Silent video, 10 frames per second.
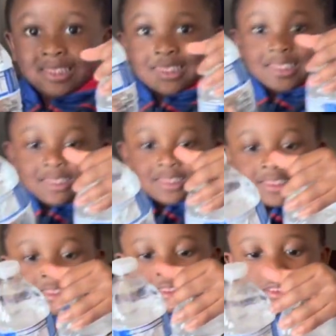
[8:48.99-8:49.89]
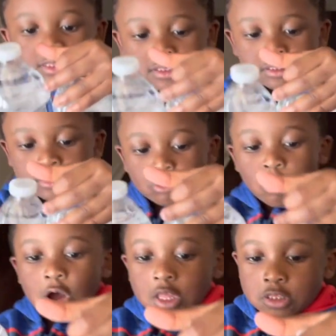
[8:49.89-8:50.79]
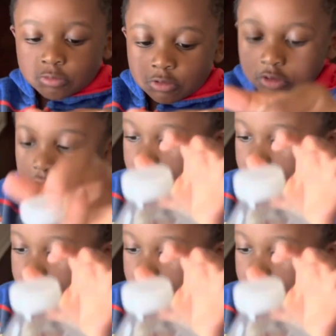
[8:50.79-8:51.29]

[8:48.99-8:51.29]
one. All right, thank you. One. I'll take